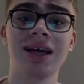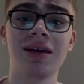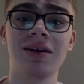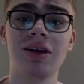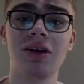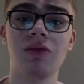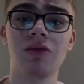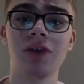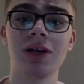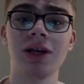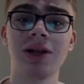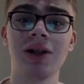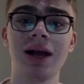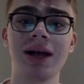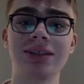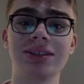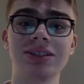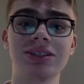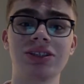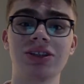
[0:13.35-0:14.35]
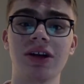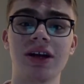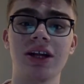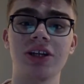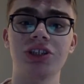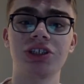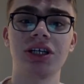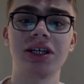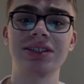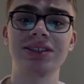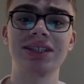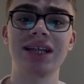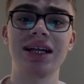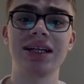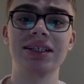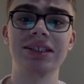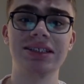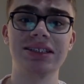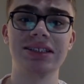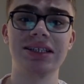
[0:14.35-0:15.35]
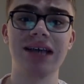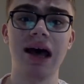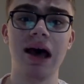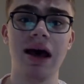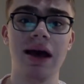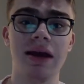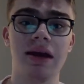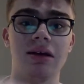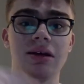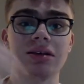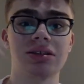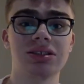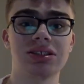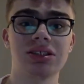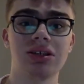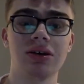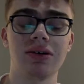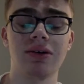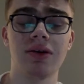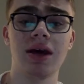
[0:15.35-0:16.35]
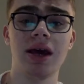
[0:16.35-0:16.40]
he realizes during a chase that he's dying, so